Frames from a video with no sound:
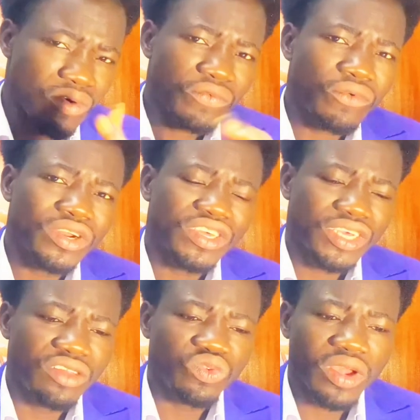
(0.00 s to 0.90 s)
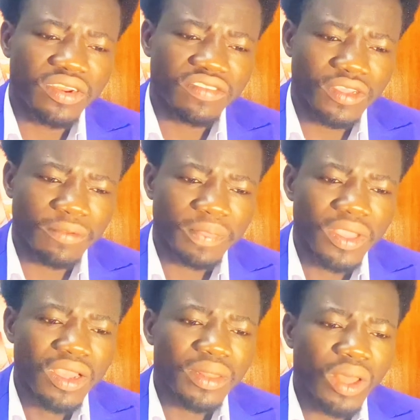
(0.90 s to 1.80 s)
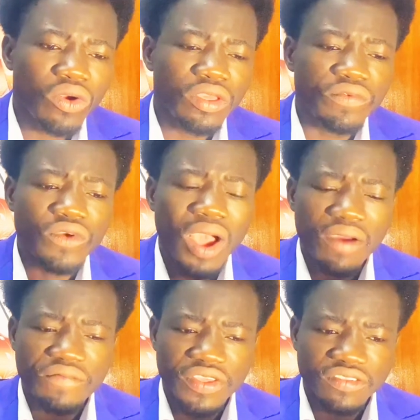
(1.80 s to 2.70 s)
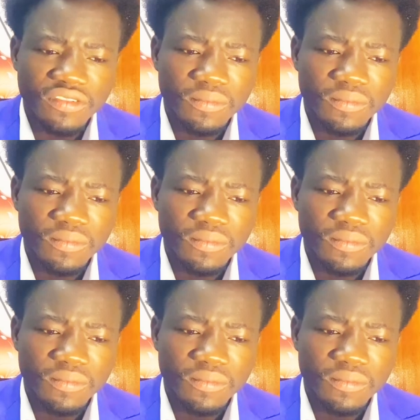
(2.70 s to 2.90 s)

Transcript: for the child to understand. Now if you have this